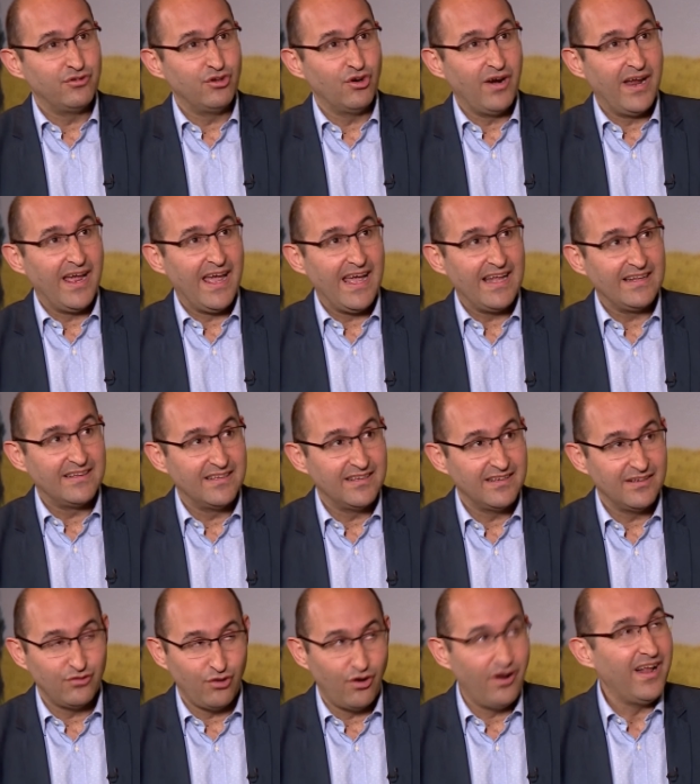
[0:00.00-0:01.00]
your head,
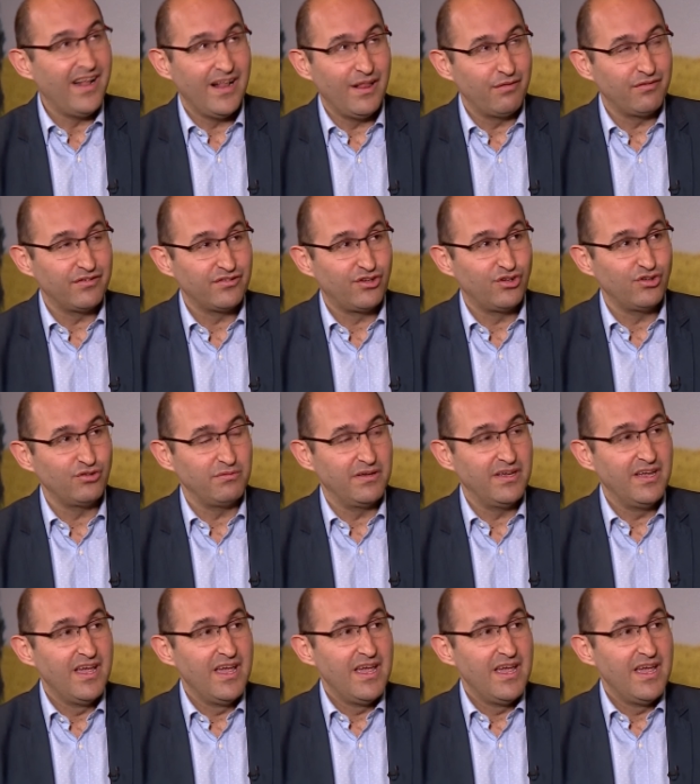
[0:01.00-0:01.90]
your health, excuse me,